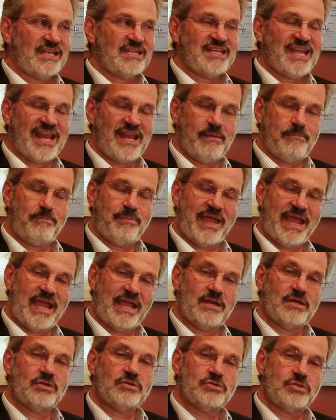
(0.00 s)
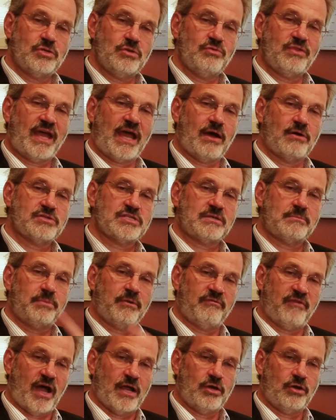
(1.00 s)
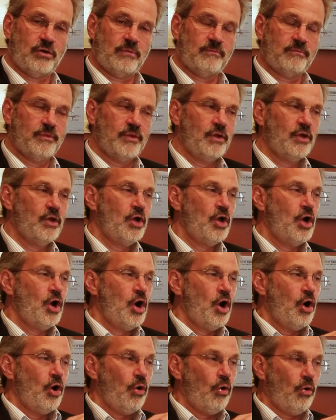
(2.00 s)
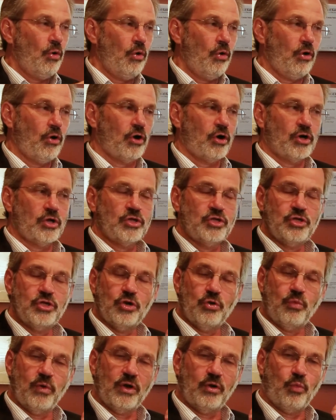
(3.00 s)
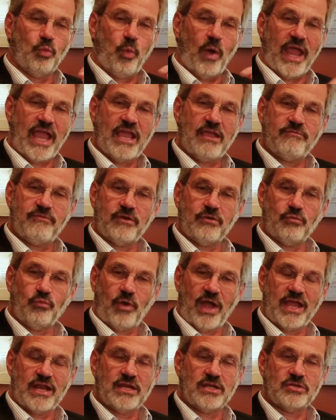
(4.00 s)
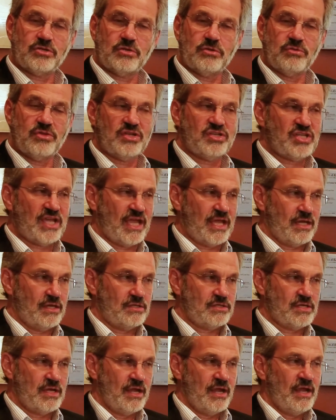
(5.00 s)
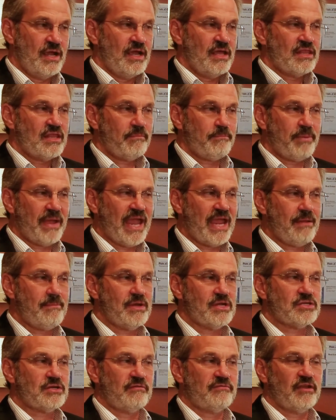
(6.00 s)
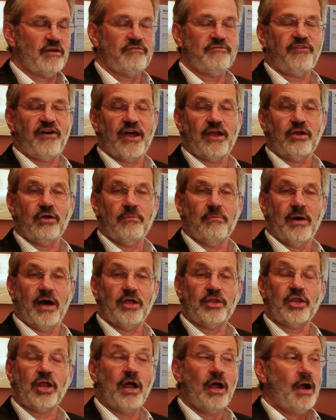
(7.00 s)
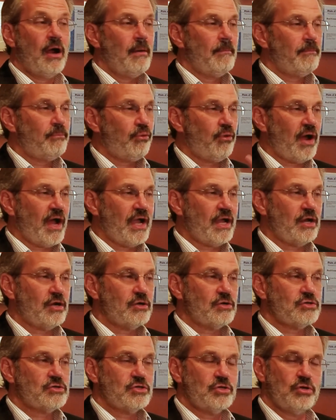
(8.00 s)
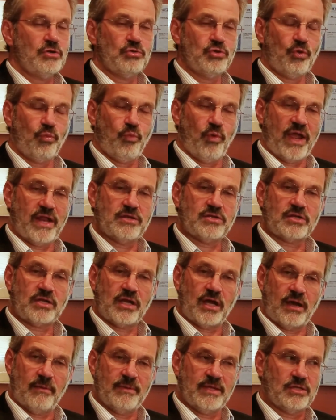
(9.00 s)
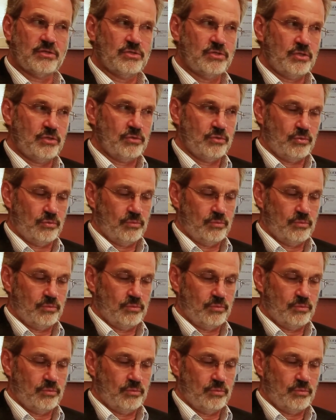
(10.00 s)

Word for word: tenant paid to the housing provider, or you will waive in writing to the tenant the payment of their final month prior to the rent coming due.